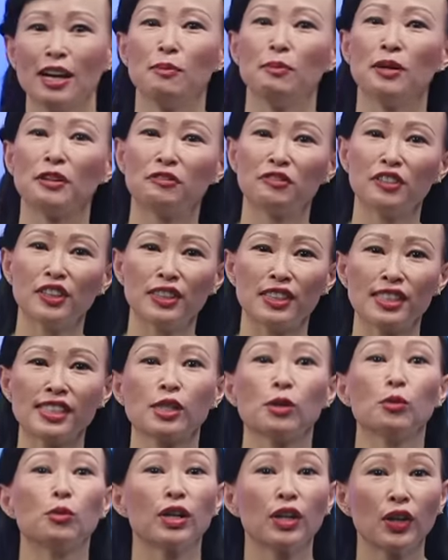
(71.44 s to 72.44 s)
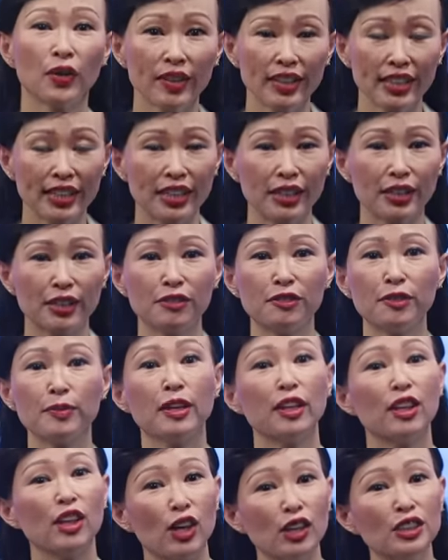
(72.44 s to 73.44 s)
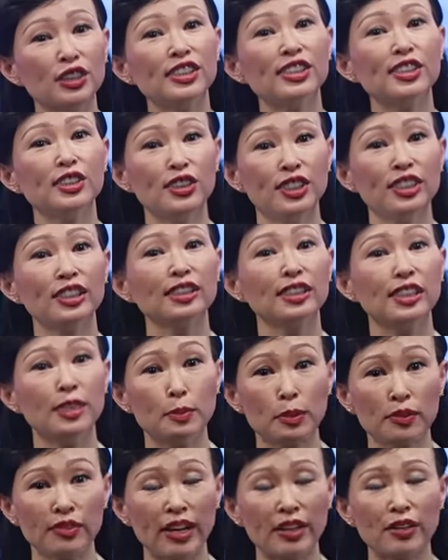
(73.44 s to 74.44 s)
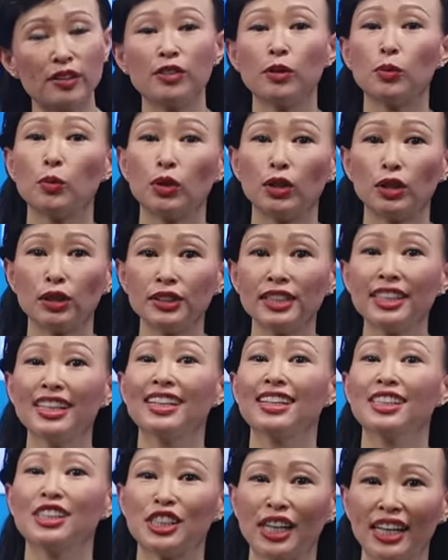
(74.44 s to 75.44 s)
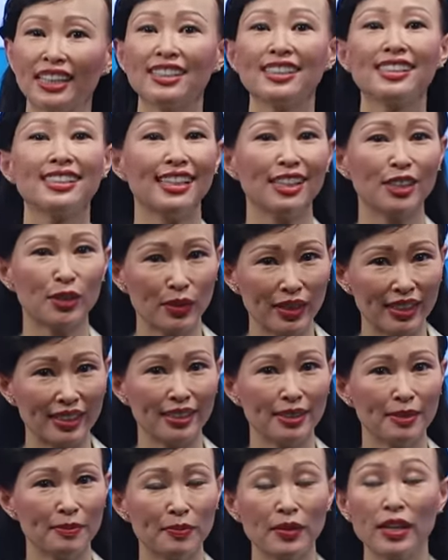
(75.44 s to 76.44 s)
But first, we're going to hear from the largest utility provider in the world, China State Grid.